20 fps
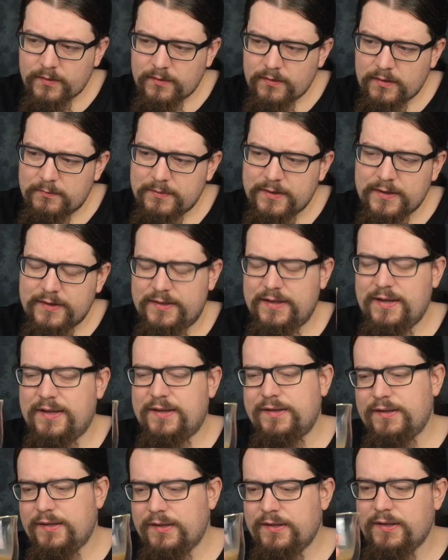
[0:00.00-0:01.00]
I mean, yeah,
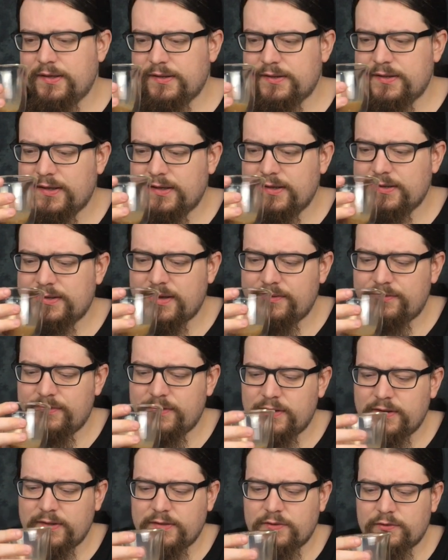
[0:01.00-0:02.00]
it
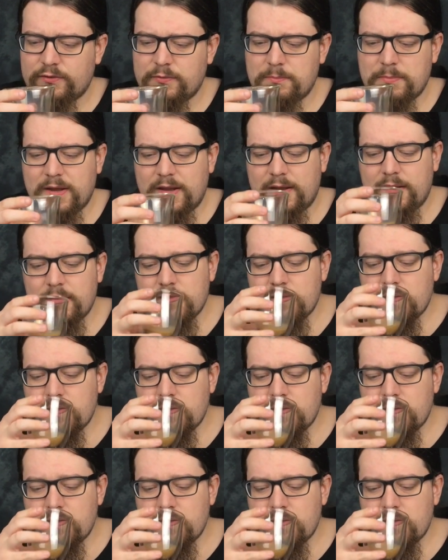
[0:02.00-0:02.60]
definitely does a bit.